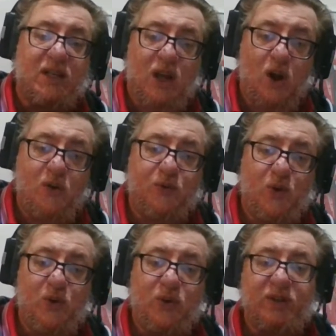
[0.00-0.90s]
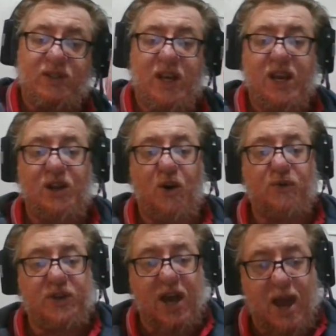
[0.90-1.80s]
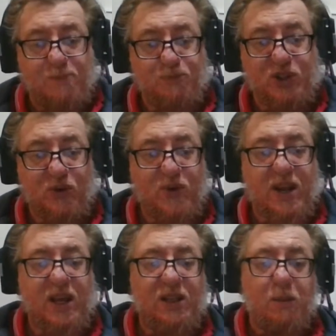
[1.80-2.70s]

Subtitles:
go through the scene of capturing